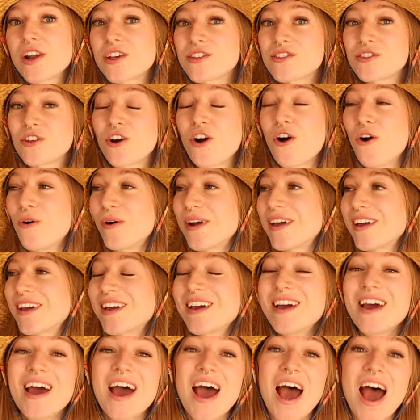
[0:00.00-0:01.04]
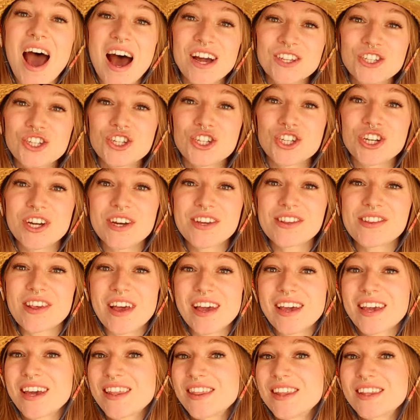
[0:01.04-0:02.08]
us knowing, hatch chicks
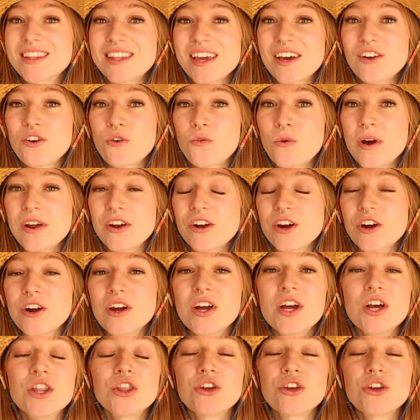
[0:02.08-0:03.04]
like in the dead of winter.